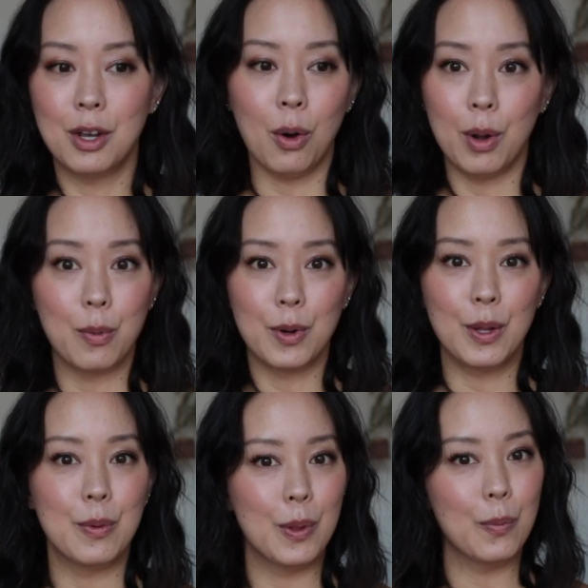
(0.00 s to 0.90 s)
going
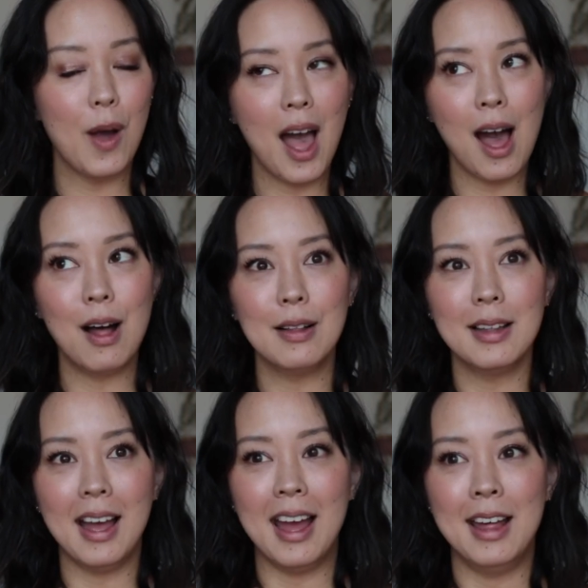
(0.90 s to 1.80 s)
really, really
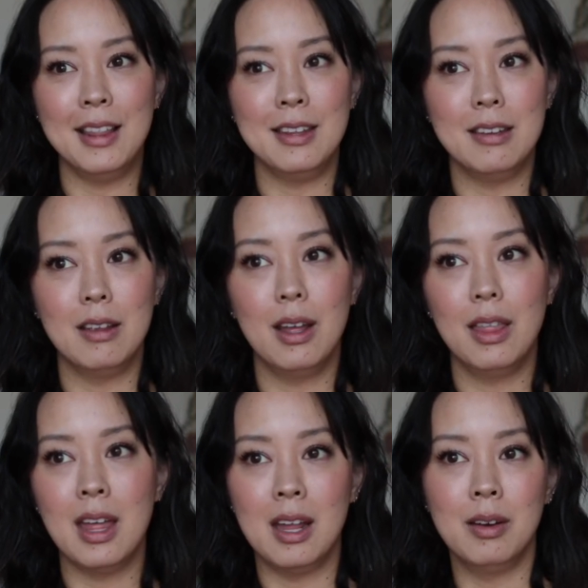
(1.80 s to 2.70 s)
well, and
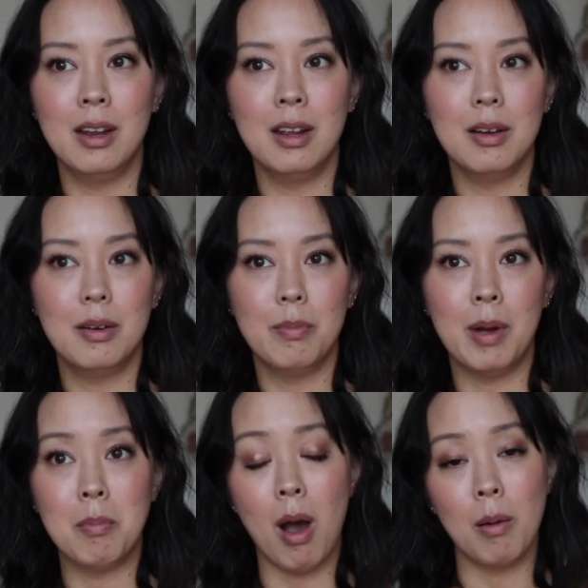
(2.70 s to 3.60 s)
then
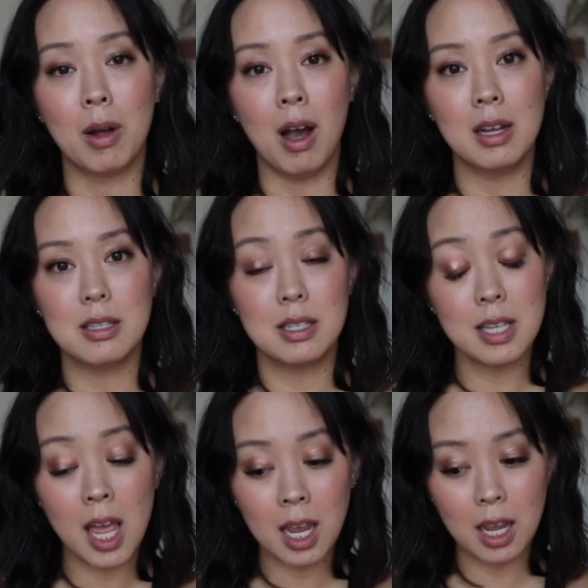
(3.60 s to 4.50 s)
my mom got
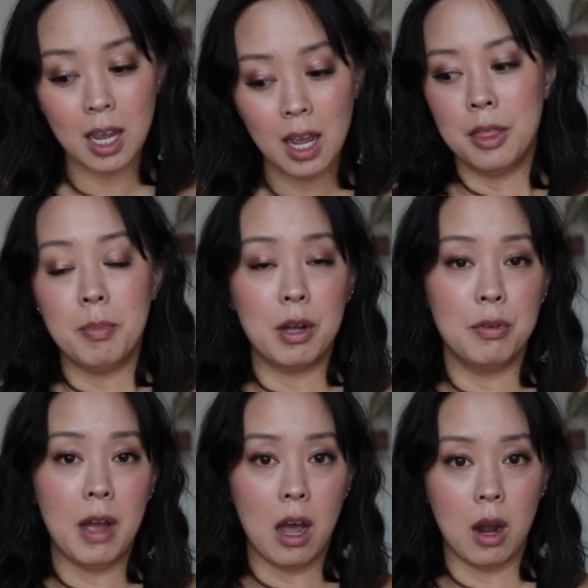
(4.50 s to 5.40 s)
sick. The
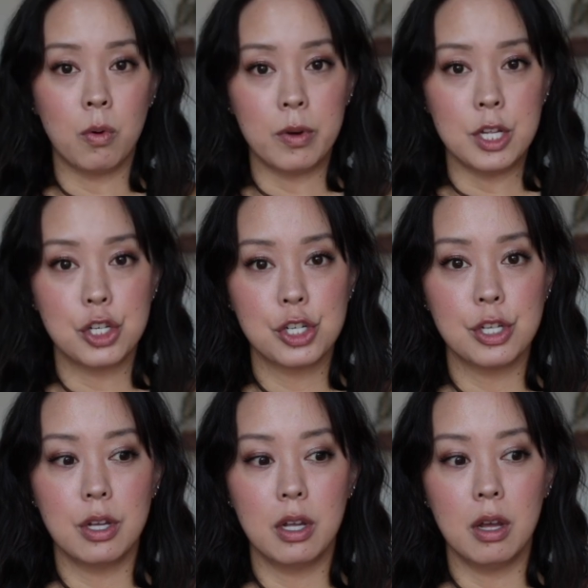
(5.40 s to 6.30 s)
amount of
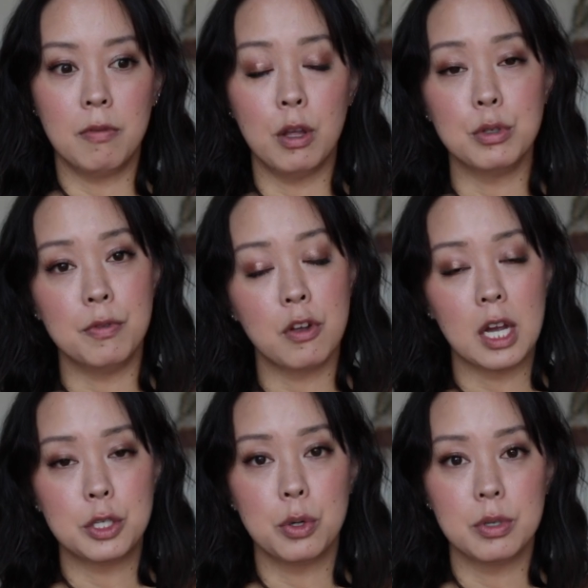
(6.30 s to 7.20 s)
outreach of those of you
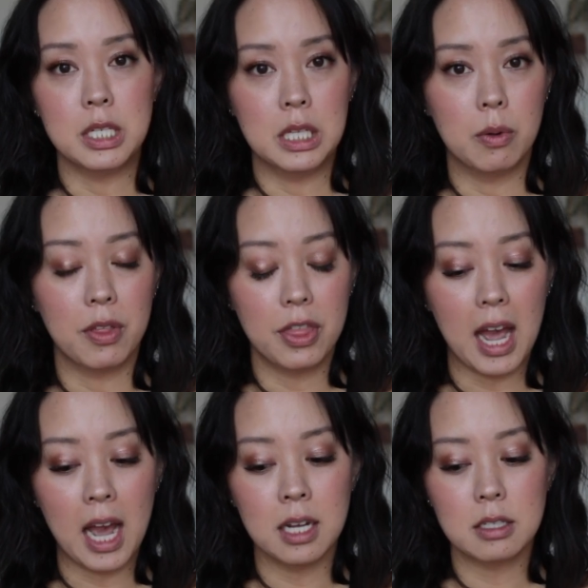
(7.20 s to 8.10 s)
guys who are dealing with
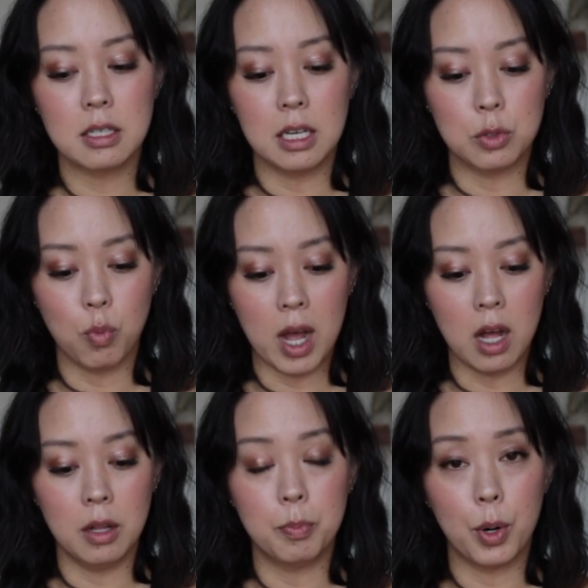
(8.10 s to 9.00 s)
that as
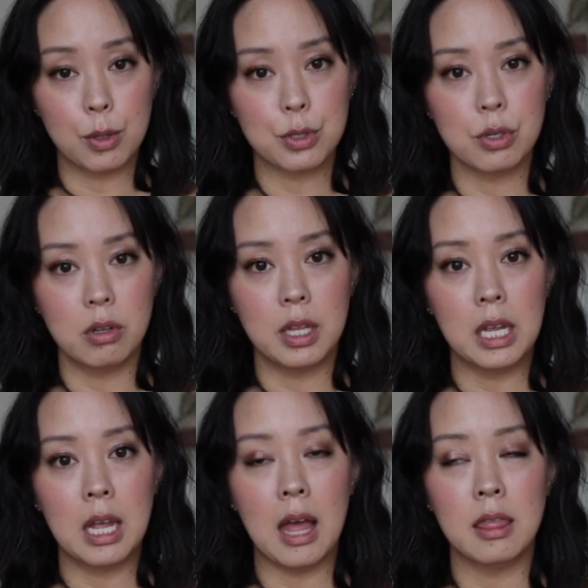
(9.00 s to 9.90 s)
well
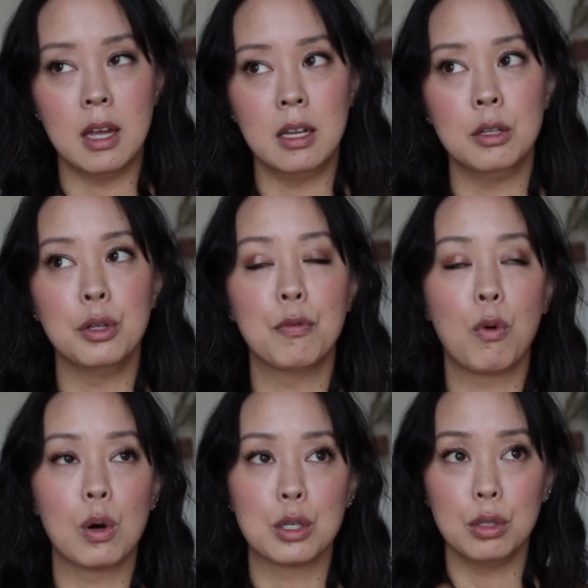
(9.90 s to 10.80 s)
personally, and then of
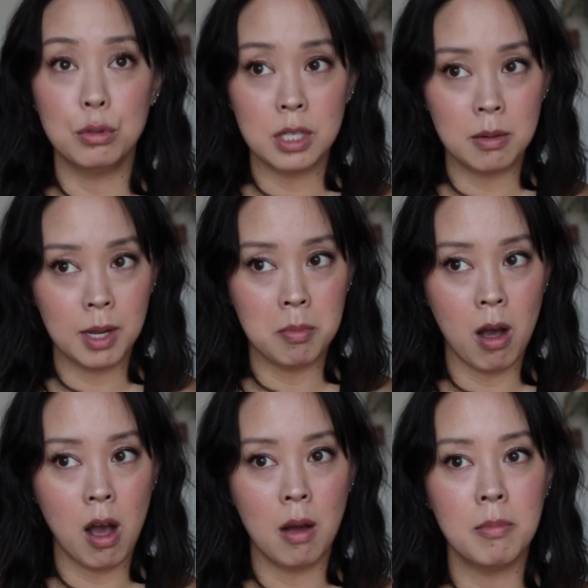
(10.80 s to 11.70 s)
course losing my
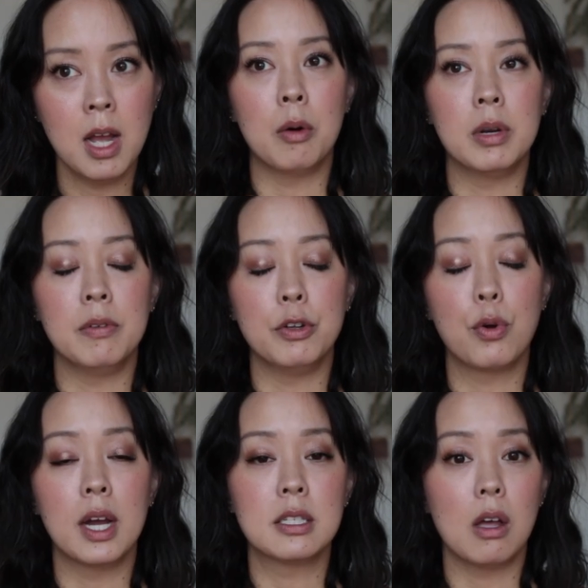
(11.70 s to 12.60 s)
mom. How many of you
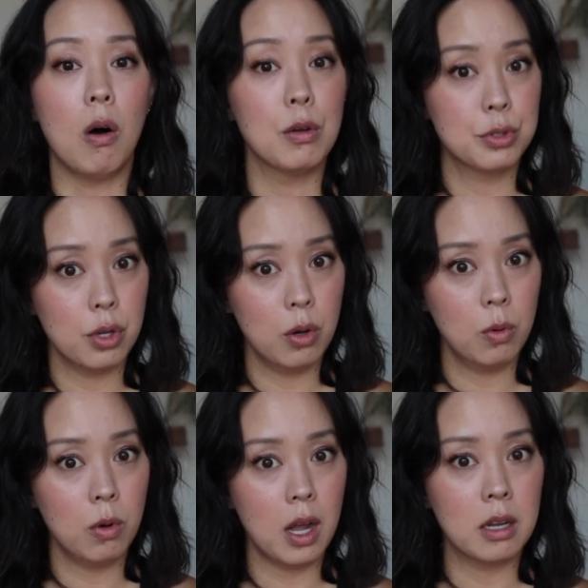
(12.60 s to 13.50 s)
guys
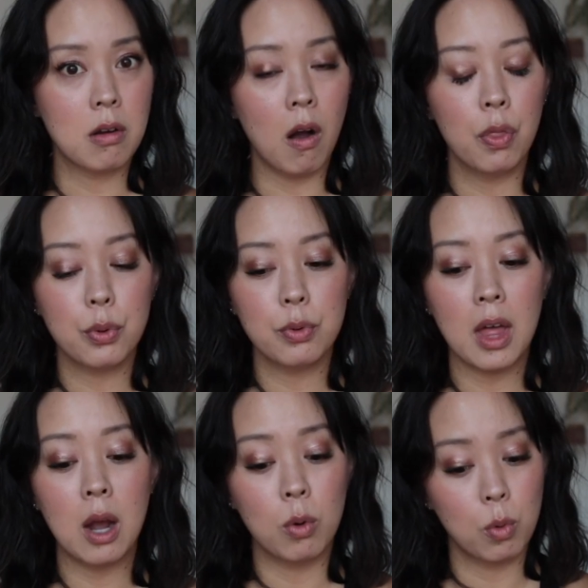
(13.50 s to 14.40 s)
also had gone through
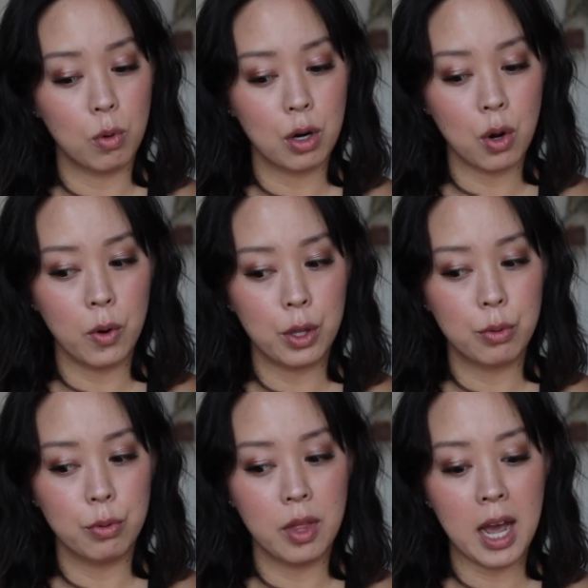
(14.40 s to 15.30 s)
that or were going
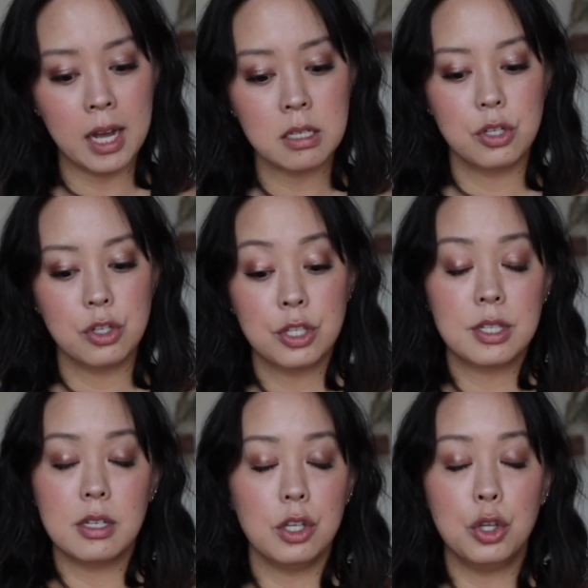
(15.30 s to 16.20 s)
through that?
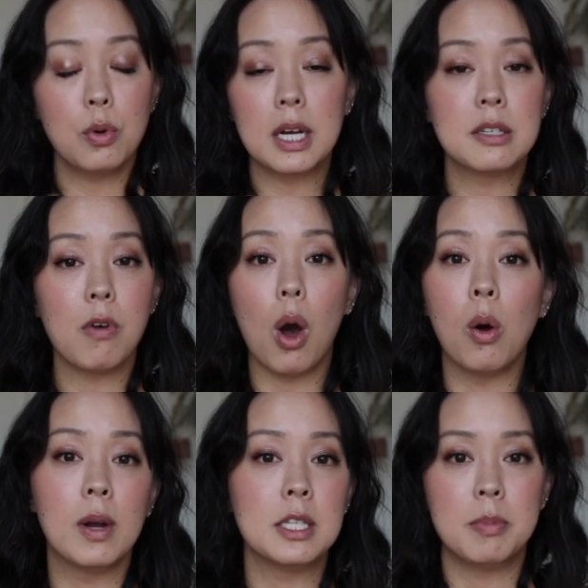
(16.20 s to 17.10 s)
Just, you guys have
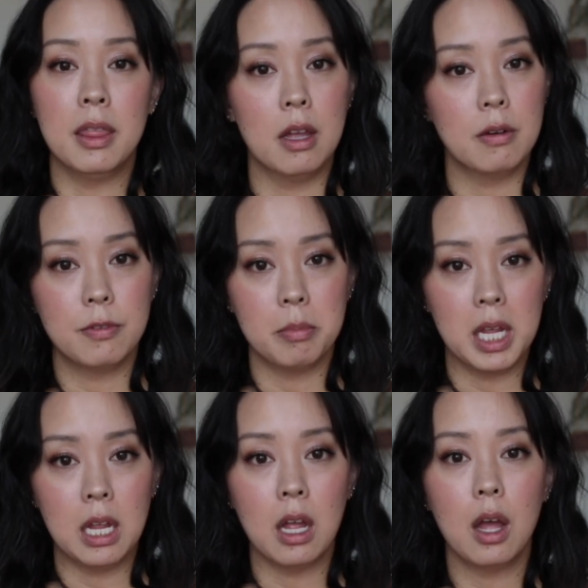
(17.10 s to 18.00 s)
always been there for
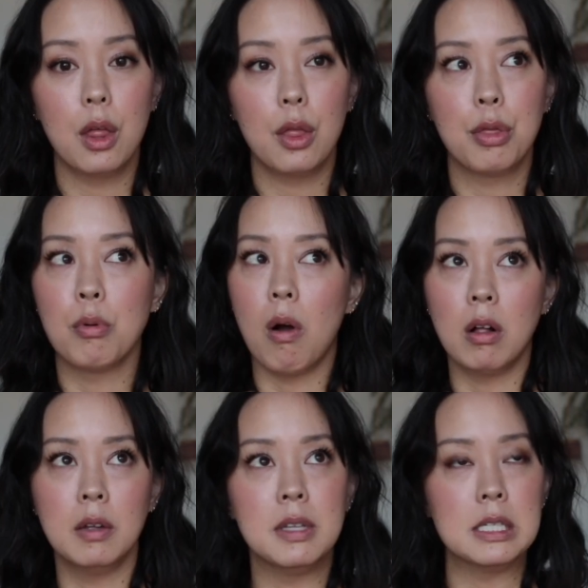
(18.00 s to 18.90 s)
me through
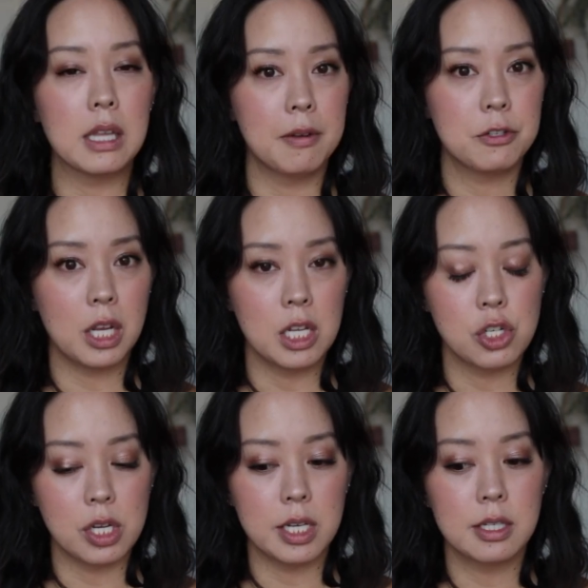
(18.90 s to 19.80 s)
all of these life
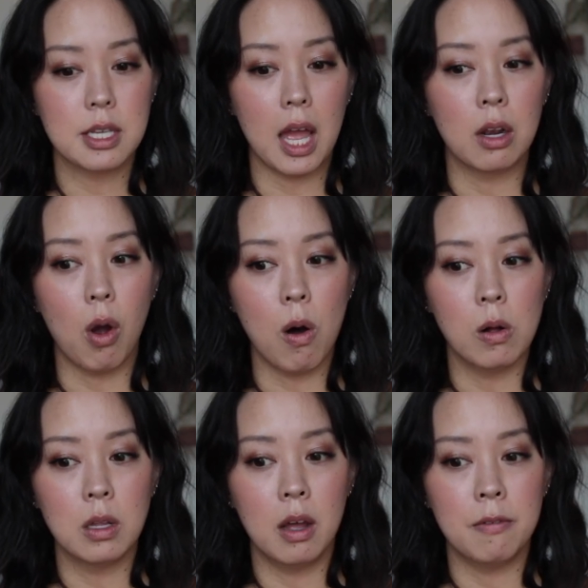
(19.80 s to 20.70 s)
changes and
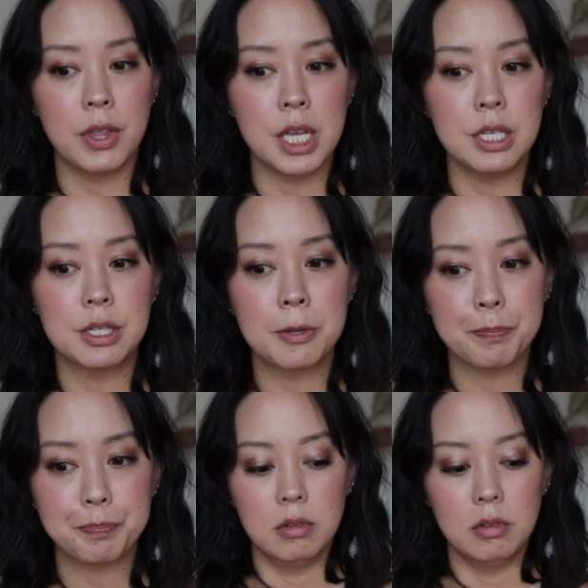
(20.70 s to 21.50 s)
all of these